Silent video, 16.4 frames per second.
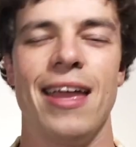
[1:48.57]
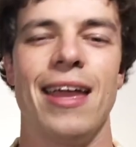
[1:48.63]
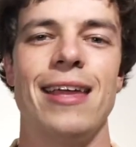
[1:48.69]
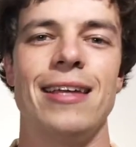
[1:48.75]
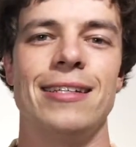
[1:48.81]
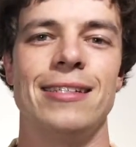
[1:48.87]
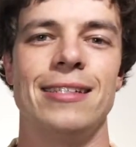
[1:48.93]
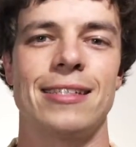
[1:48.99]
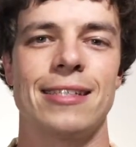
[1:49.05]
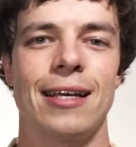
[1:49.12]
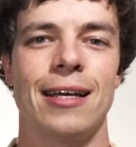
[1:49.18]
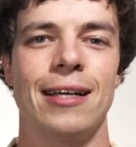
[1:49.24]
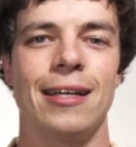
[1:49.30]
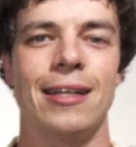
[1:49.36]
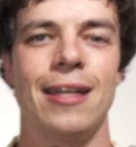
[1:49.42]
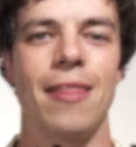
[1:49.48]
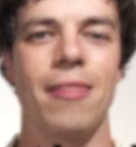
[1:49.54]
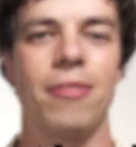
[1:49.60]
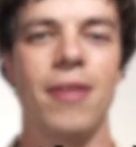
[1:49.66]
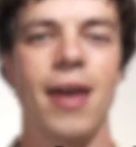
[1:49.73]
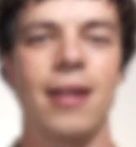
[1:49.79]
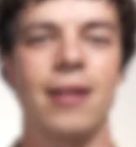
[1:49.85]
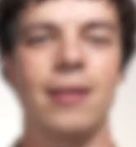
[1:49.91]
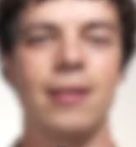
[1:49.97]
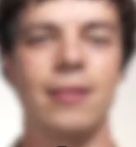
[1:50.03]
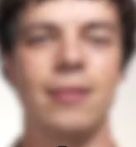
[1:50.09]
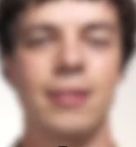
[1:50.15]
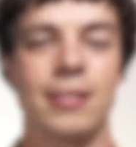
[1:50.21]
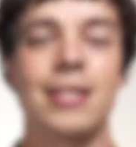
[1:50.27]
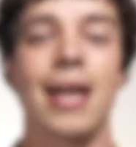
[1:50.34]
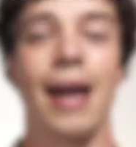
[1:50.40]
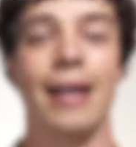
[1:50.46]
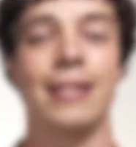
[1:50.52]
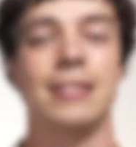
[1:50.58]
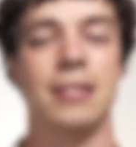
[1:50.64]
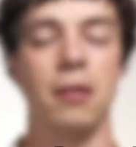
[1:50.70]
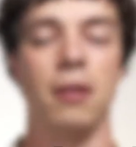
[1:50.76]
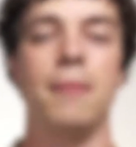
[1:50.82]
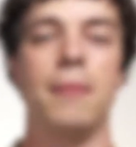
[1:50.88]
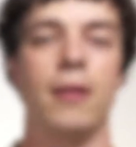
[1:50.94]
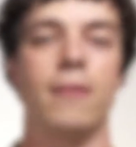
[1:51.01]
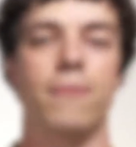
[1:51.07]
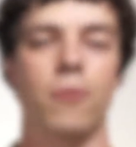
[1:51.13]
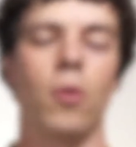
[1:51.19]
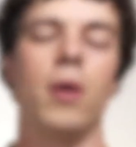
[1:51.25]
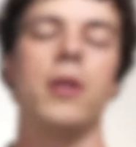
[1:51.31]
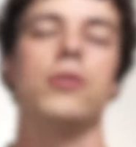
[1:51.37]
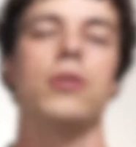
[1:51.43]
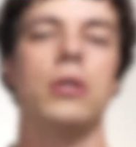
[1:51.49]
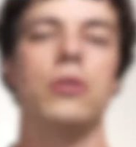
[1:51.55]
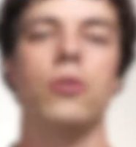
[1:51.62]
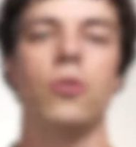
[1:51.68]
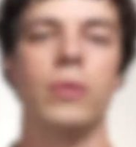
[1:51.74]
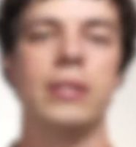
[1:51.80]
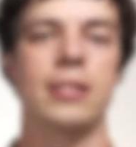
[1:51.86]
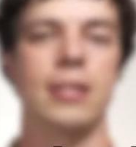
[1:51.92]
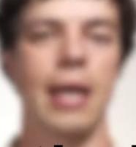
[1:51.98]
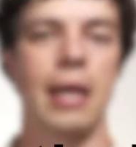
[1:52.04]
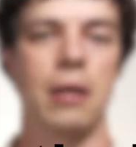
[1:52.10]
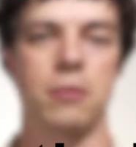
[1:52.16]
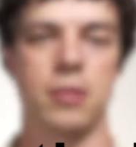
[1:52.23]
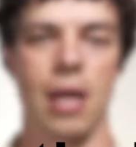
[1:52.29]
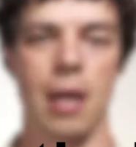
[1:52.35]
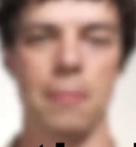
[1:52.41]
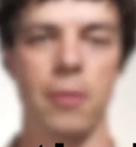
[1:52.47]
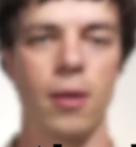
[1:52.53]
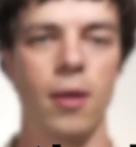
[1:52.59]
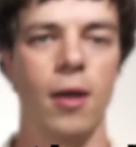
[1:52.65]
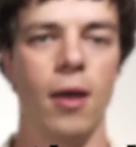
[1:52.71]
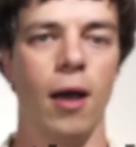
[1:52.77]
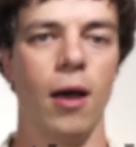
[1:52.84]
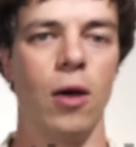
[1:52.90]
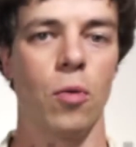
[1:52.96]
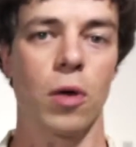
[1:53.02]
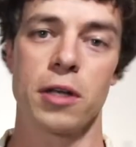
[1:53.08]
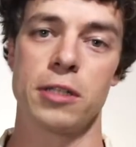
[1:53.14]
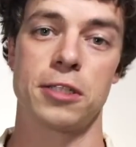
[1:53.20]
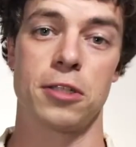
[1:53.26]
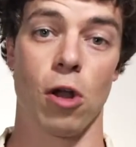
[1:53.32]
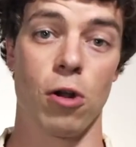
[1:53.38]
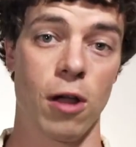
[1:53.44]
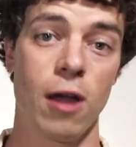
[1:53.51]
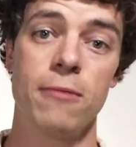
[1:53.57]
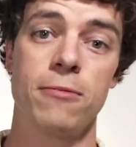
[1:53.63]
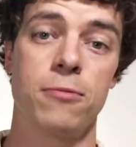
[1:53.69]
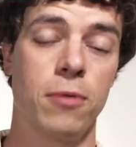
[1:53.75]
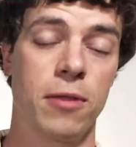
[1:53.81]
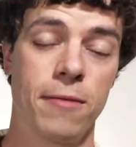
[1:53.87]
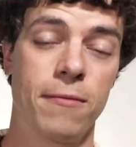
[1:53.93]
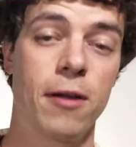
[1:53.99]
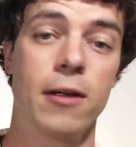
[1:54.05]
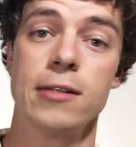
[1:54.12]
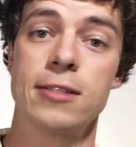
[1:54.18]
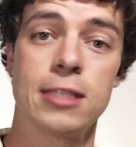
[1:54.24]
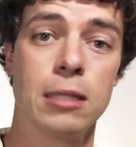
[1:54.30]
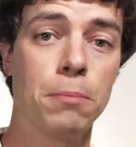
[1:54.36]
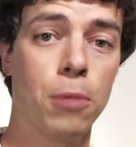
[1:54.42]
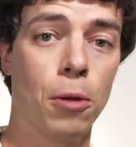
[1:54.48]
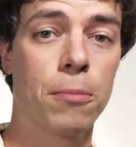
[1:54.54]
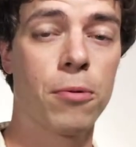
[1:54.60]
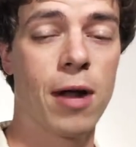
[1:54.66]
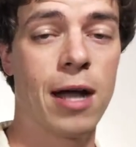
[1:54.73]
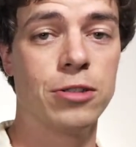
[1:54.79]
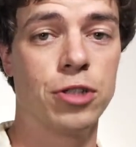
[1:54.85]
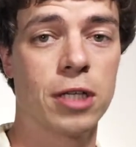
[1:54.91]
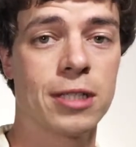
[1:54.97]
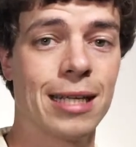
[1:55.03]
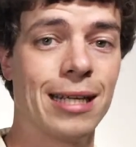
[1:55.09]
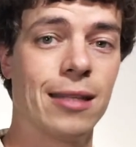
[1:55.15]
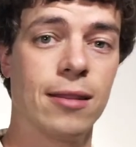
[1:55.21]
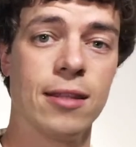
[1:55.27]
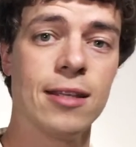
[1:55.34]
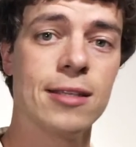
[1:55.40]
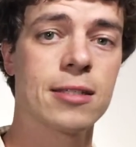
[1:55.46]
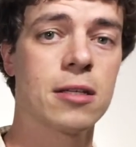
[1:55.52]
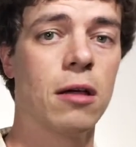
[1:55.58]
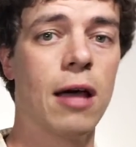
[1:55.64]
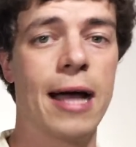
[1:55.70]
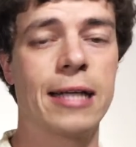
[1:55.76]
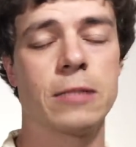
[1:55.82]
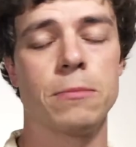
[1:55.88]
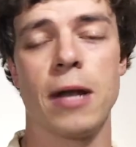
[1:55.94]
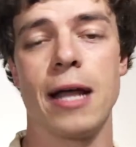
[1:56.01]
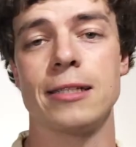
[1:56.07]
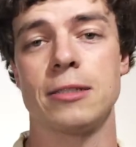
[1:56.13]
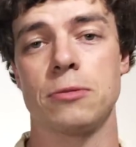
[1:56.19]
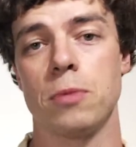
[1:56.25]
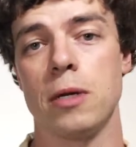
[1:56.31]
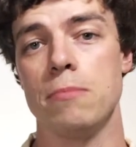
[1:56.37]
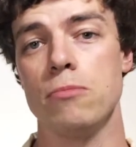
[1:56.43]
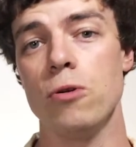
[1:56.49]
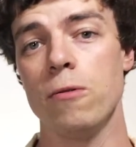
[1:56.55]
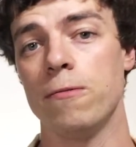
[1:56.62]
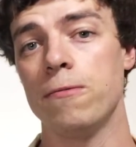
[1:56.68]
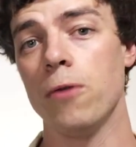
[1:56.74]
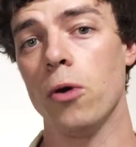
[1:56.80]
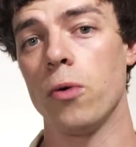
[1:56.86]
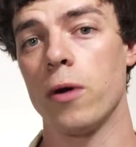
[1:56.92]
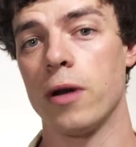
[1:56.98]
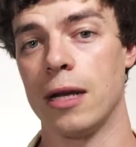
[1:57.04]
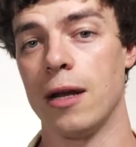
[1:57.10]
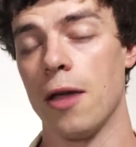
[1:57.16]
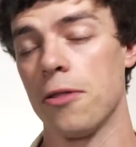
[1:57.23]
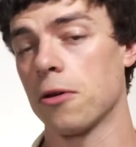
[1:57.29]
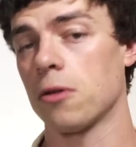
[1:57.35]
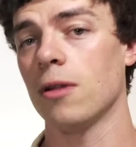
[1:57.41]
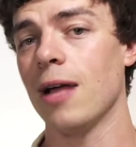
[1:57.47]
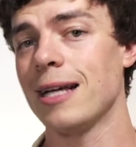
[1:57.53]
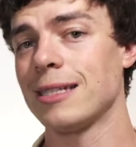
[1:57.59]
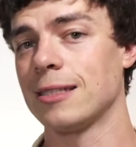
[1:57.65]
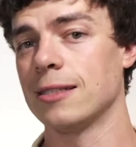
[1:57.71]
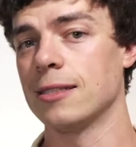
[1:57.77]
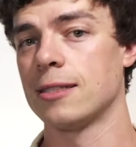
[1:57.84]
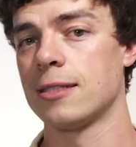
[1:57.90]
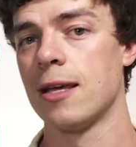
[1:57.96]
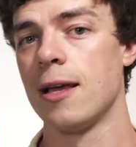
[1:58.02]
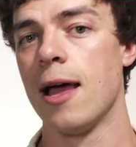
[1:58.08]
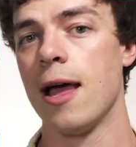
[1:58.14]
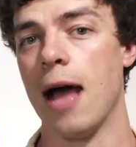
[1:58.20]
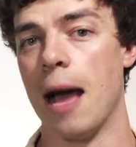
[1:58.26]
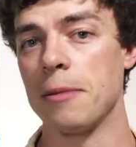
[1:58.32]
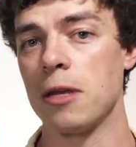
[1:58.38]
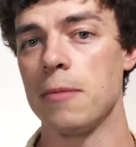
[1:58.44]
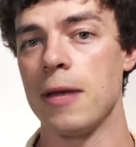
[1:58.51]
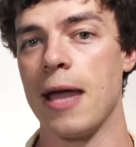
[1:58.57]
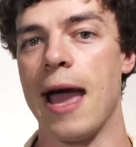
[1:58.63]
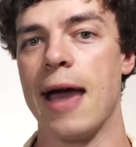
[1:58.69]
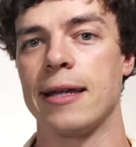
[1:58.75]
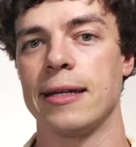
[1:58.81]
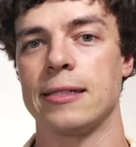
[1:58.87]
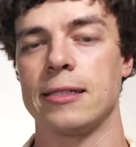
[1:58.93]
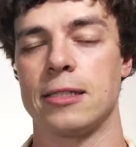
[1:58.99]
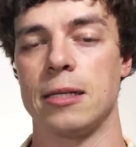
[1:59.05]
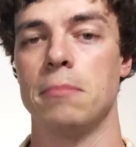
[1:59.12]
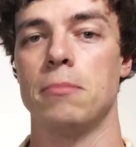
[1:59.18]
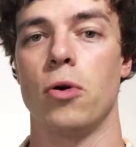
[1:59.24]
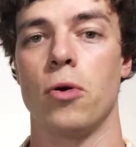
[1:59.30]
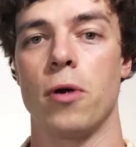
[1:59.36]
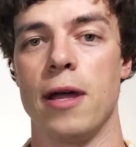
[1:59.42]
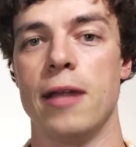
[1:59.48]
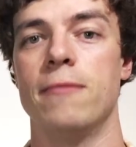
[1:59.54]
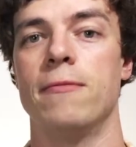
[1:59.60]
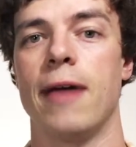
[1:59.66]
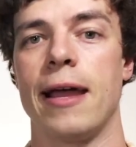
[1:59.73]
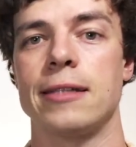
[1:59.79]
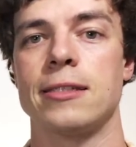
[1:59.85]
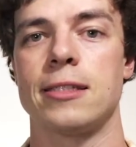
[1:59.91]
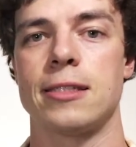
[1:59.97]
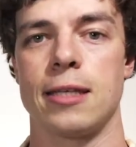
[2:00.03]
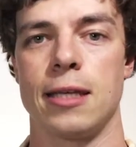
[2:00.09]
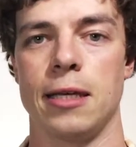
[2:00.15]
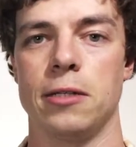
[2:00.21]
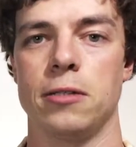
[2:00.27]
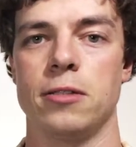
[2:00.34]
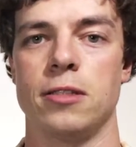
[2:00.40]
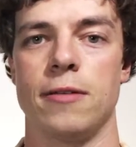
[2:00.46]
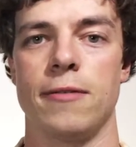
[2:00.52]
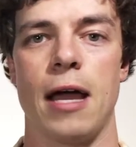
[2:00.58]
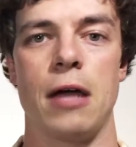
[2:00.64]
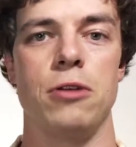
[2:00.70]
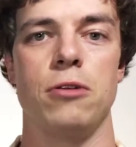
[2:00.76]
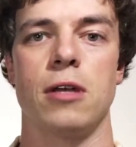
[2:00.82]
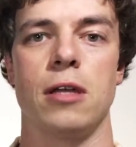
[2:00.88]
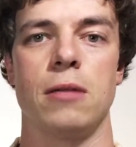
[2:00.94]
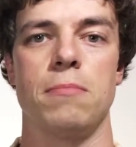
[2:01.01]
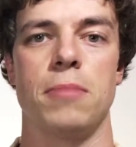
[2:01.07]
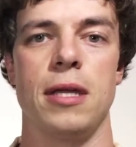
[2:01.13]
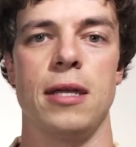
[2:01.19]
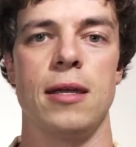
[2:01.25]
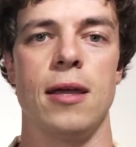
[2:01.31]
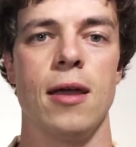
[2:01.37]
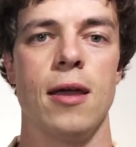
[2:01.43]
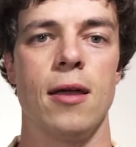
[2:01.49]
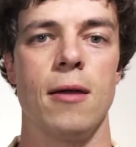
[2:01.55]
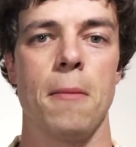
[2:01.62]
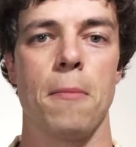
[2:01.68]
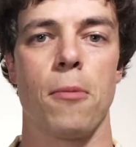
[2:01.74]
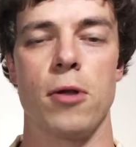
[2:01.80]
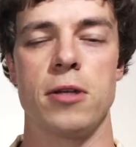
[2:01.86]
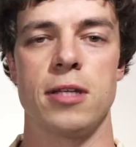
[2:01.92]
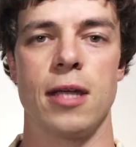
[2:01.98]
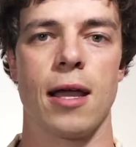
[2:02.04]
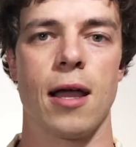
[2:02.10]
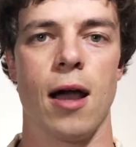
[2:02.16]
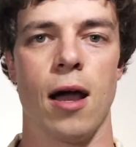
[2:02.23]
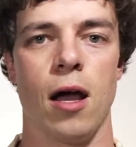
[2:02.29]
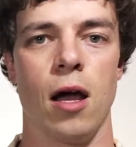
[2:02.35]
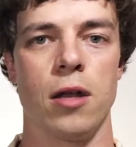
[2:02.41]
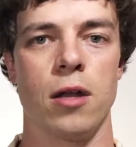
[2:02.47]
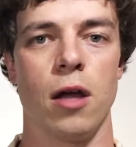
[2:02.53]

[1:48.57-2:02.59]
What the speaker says: is that the sky's the limit for what you can do with cyanotype. We're going to start off with a very simple project in this class, but as we move forward in other classes, I'm going to be adding some more advanced skills of how you can be printing on